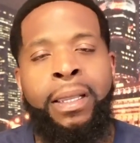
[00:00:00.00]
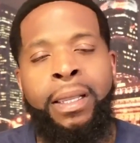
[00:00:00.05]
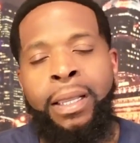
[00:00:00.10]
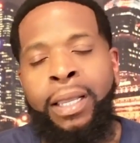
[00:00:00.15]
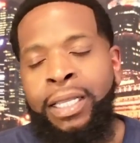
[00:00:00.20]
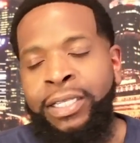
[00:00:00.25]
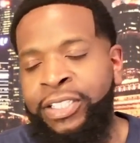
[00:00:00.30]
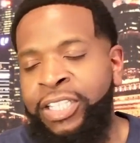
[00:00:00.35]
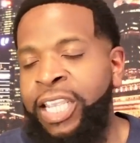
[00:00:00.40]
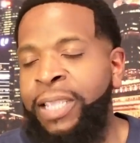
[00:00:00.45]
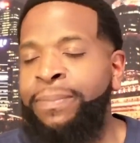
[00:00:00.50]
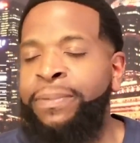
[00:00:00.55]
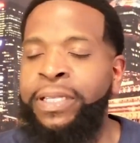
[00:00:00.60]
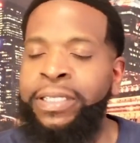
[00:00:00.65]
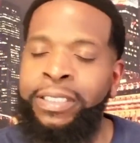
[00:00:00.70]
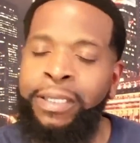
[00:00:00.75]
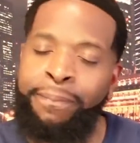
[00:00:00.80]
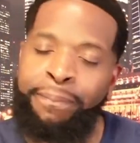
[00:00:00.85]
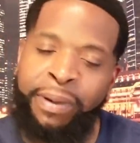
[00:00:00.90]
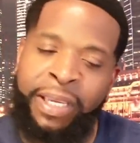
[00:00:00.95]
attempted
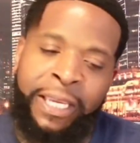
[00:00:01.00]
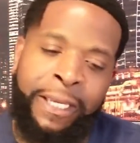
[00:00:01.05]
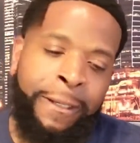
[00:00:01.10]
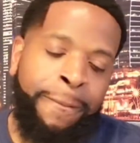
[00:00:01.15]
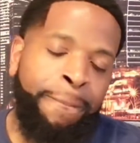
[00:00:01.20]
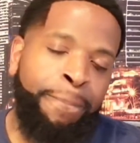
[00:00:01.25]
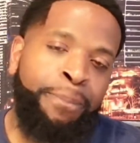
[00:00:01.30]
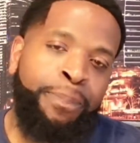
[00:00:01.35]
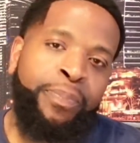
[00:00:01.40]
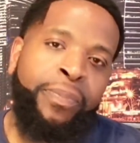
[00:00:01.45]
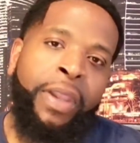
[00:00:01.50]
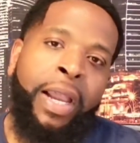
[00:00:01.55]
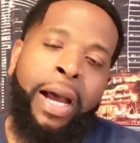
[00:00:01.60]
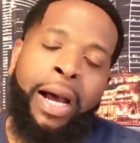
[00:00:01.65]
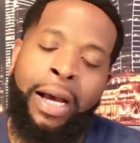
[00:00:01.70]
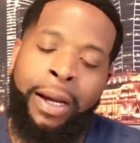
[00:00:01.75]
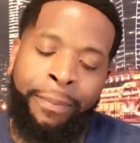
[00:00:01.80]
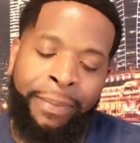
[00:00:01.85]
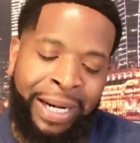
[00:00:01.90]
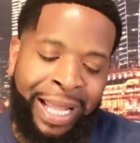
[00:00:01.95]
to be,
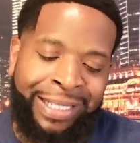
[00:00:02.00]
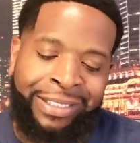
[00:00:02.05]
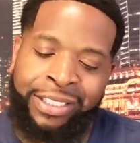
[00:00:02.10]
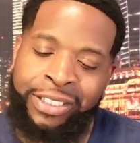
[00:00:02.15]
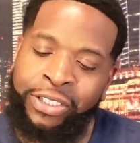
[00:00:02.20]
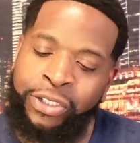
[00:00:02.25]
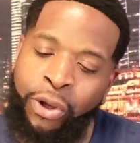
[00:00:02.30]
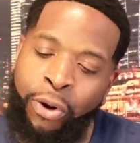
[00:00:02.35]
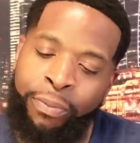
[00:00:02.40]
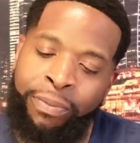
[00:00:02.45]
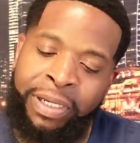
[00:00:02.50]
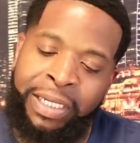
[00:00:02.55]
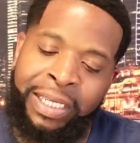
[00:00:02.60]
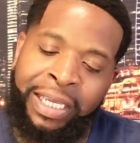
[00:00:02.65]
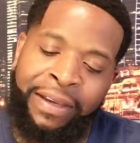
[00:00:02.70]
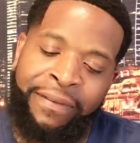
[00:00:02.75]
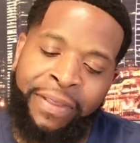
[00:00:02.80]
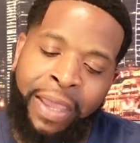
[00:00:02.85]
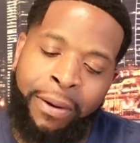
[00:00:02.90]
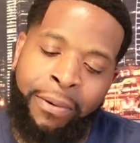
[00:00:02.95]
but I just don't
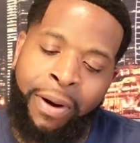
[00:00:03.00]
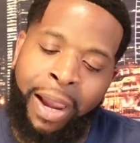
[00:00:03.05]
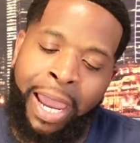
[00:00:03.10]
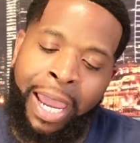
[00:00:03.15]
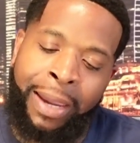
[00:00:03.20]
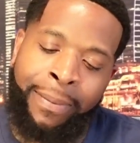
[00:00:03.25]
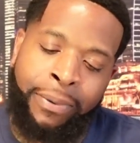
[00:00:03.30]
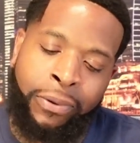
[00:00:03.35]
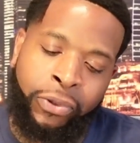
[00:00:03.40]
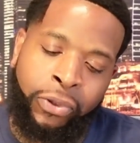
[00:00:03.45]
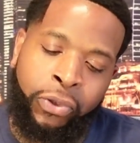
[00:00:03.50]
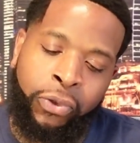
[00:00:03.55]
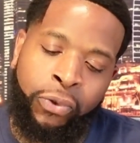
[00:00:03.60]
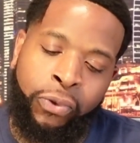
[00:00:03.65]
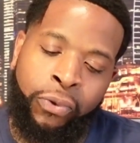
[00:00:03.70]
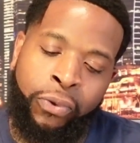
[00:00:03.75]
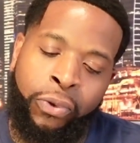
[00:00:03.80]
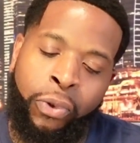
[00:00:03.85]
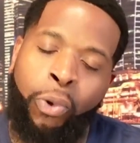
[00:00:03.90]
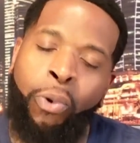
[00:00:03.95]
believe they were able
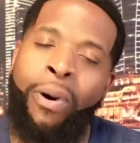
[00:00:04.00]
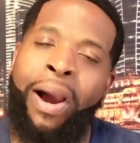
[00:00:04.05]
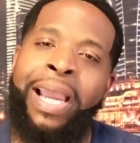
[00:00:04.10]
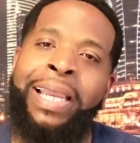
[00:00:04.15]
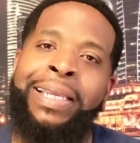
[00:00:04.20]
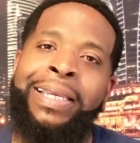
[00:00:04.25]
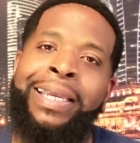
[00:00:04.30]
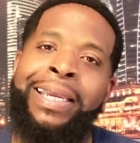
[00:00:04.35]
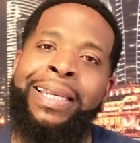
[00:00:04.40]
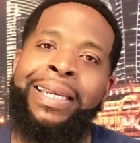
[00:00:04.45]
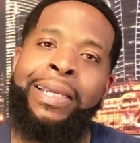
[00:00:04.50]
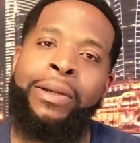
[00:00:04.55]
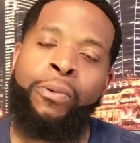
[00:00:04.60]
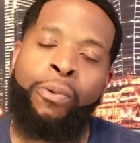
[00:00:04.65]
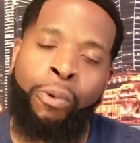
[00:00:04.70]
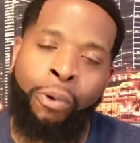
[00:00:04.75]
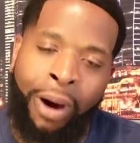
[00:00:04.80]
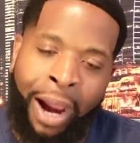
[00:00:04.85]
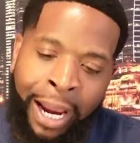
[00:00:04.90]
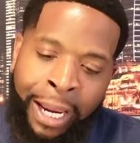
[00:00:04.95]
to quite get it
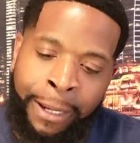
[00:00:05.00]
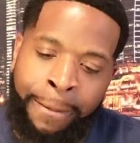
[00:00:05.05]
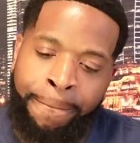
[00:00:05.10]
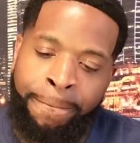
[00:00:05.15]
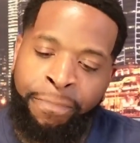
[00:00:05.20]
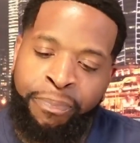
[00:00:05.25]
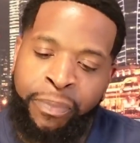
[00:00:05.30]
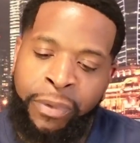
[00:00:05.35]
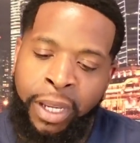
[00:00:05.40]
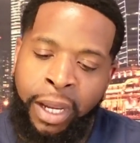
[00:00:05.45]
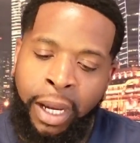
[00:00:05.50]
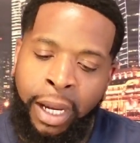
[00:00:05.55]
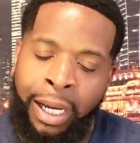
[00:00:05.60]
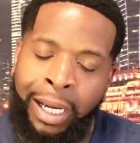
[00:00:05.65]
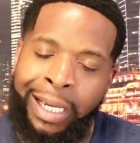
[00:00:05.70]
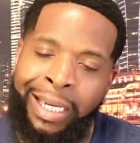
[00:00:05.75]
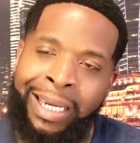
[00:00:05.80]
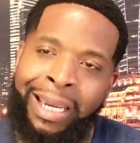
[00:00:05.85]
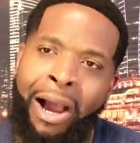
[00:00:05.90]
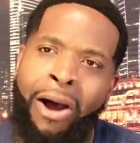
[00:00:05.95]
right.
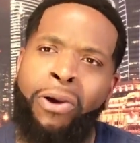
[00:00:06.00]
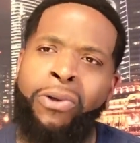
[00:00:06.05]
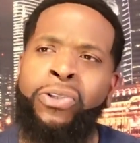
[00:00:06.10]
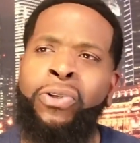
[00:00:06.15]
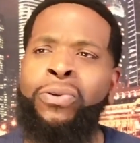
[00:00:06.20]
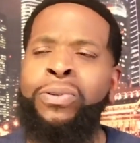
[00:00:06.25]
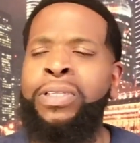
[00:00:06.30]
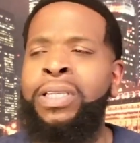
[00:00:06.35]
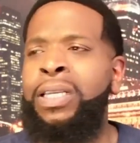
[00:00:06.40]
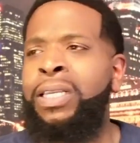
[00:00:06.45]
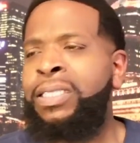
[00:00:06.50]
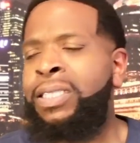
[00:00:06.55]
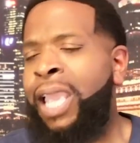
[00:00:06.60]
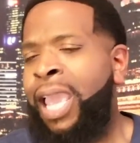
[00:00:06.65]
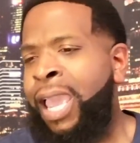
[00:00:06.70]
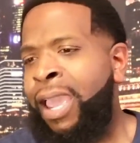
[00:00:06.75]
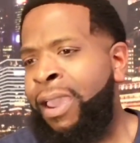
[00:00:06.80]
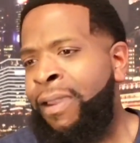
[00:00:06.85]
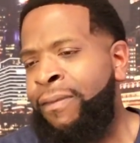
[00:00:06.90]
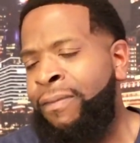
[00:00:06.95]
It also does
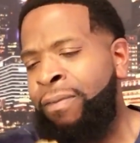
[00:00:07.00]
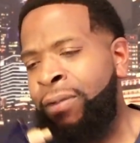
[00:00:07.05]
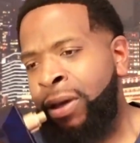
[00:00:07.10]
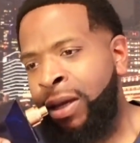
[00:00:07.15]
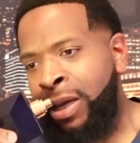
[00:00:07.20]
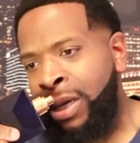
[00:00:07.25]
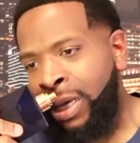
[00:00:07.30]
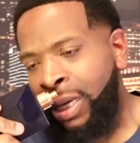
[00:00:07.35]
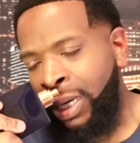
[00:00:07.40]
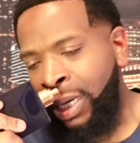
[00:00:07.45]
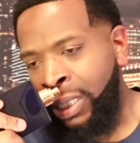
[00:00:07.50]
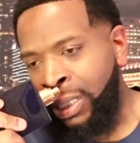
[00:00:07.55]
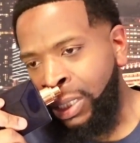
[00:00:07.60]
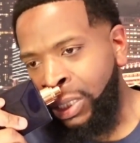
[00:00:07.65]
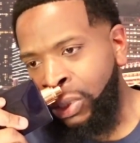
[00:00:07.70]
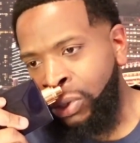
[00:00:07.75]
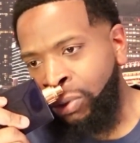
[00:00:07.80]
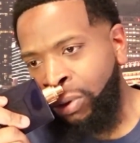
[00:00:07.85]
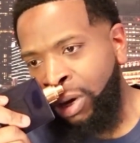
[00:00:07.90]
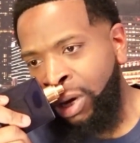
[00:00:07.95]
have a
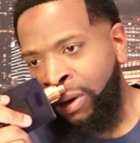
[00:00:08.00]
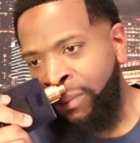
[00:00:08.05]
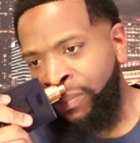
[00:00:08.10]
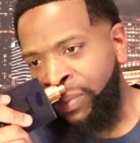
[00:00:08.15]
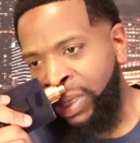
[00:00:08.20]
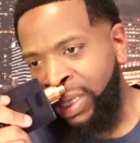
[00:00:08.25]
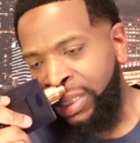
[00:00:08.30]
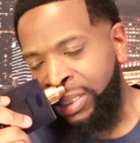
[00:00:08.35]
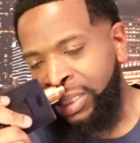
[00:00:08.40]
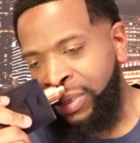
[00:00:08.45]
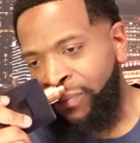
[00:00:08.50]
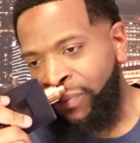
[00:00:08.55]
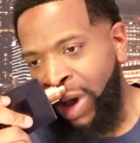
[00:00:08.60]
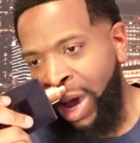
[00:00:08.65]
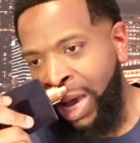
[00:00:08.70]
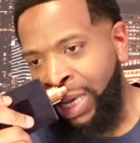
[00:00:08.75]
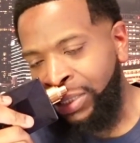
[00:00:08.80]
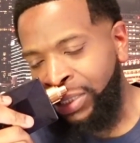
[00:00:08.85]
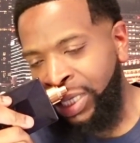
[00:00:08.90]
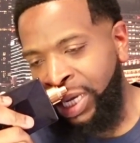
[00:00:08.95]
little of the
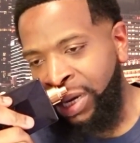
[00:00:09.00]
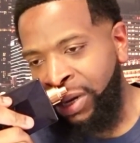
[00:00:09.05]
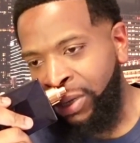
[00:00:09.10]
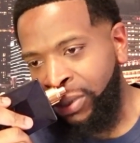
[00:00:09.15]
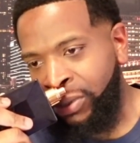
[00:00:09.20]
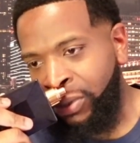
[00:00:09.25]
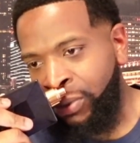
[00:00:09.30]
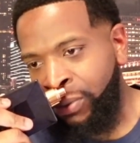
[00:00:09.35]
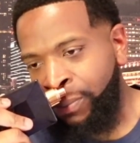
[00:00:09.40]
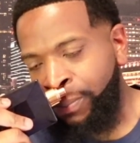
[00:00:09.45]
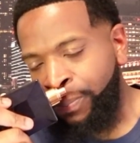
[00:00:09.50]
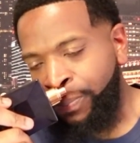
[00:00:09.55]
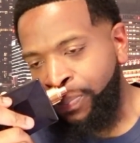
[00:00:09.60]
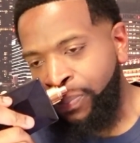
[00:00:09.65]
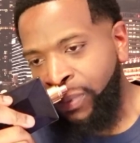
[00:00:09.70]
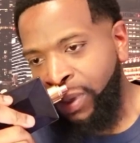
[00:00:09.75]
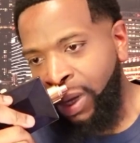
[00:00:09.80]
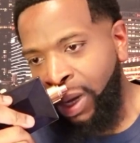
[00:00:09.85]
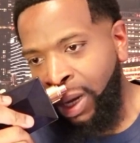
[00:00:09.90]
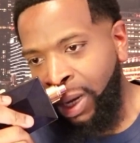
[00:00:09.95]
Sauvage character
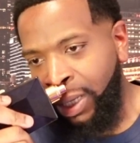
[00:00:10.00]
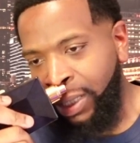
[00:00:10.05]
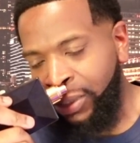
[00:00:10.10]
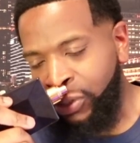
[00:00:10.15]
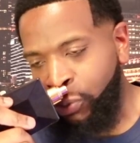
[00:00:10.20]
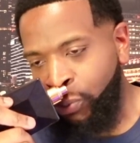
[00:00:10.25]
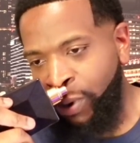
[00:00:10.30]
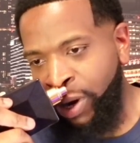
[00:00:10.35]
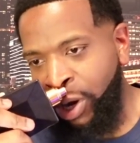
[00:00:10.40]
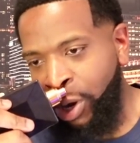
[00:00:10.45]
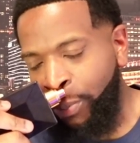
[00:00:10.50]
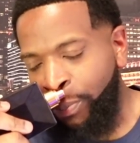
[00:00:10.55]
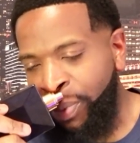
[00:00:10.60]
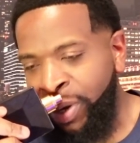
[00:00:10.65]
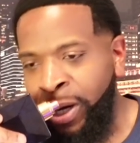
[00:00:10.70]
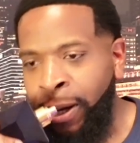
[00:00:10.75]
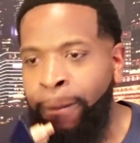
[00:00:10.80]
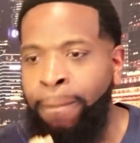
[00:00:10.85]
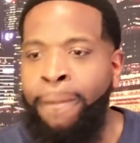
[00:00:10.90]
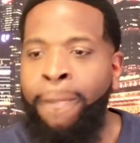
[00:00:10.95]
as well,
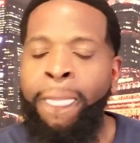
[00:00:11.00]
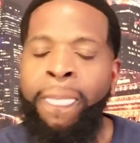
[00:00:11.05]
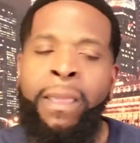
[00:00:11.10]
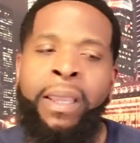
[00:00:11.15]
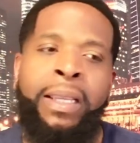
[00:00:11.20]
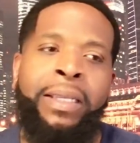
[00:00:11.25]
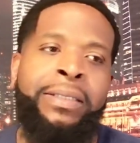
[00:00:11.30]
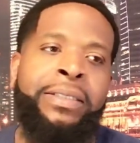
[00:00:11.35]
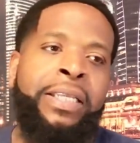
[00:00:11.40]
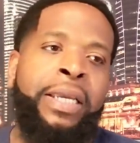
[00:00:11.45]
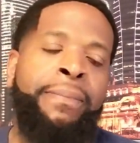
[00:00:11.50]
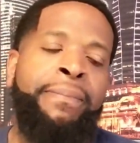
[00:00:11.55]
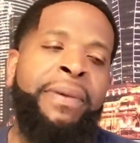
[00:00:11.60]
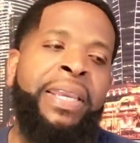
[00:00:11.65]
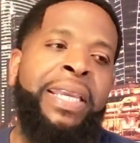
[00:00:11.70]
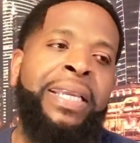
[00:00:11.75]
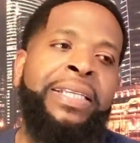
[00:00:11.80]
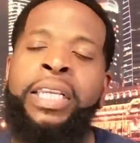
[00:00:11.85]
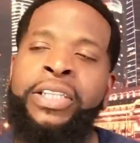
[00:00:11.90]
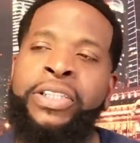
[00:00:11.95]
but to
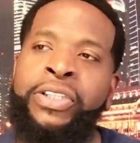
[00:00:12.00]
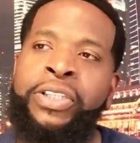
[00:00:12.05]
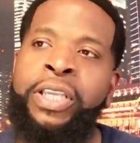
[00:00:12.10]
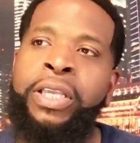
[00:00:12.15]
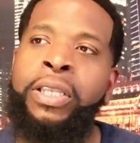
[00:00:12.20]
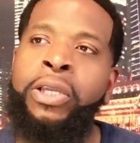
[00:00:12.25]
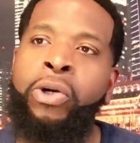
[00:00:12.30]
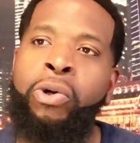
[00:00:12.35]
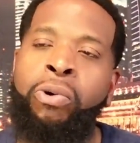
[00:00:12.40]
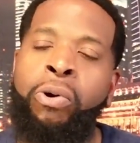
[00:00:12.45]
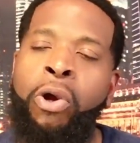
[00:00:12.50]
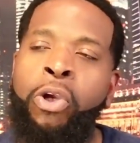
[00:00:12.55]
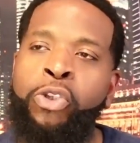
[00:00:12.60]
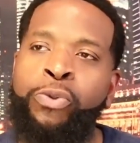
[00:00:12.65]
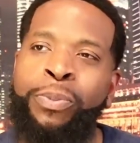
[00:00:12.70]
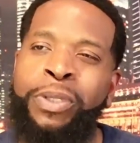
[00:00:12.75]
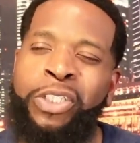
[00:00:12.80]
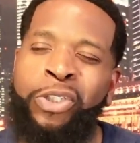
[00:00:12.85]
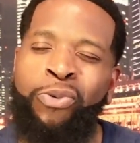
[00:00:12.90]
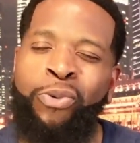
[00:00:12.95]
me, it's still a cross
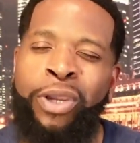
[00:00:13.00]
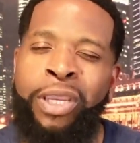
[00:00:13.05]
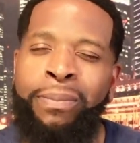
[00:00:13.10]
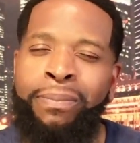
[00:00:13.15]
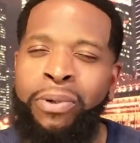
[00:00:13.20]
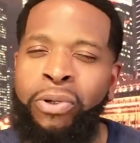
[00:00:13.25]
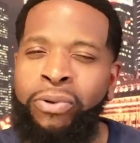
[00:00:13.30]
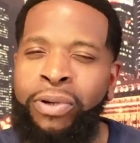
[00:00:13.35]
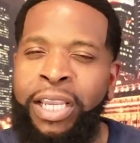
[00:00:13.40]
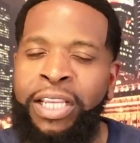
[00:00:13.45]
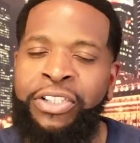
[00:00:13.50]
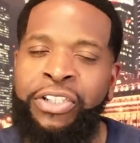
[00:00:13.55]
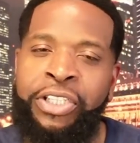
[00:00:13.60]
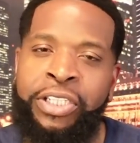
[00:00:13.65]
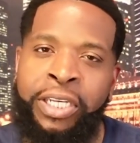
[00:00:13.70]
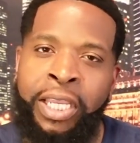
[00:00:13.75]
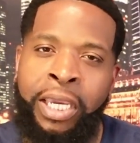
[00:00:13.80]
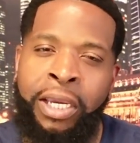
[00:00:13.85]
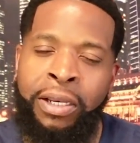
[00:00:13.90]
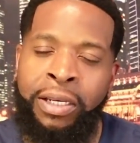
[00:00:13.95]
between Bleu de
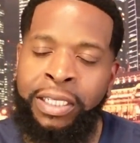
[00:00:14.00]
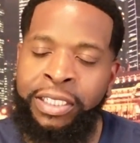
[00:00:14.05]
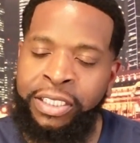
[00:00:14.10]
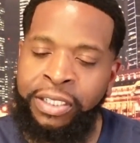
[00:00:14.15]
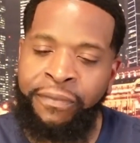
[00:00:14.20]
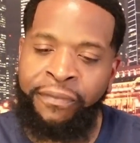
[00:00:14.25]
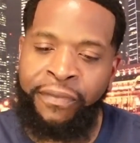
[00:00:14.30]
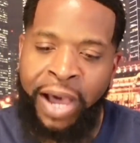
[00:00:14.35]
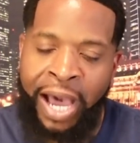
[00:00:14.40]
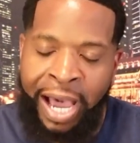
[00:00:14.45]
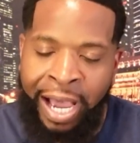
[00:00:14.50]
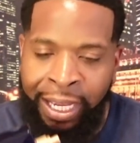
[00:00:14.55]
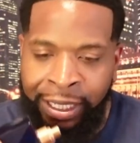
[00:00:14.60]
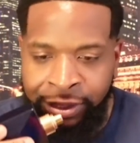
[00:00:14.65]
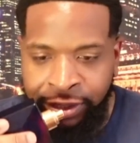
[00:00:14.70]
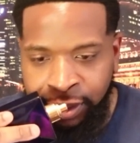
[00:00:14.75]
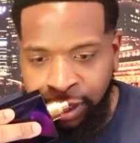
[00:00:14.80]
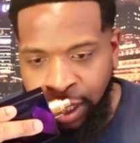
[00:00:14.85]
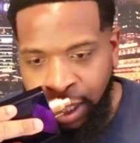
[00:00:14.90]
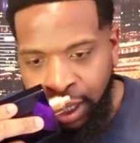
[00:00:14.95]
Chanel and Sauvage.